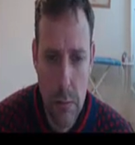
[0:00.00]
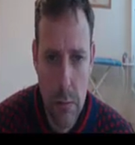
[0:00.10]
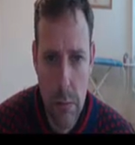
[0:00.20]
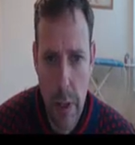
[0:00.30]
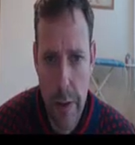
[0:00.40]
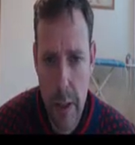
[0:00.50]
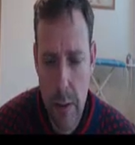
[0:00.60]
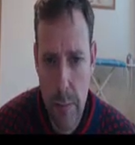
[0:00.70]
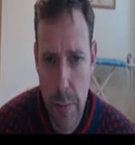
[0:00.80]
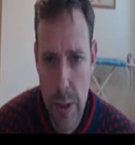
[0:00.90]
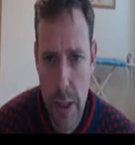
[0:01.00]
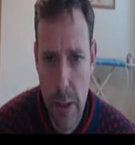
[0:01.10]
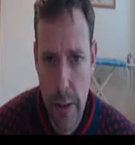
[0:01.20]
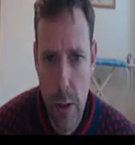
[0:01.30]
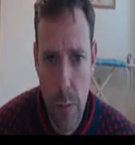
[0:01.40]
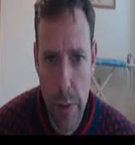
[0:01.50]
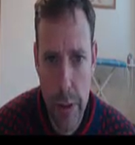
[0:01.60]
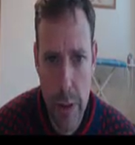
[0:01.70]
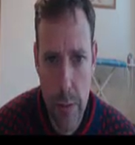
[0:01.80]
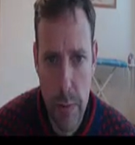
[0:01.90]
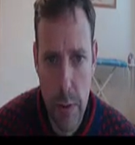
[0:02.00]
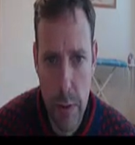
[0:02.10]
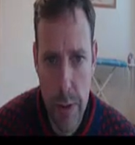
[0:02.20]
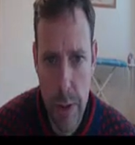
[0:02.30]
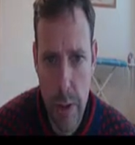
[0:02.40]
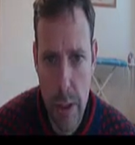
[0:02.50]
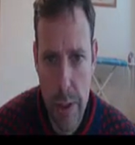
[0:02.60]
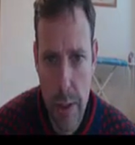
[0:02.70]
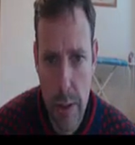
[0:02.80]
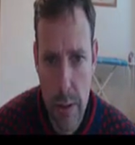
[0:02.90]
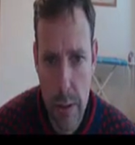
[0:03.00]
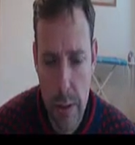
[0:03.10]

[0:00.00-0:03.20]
nothing particularly complex. I mean, there's a nice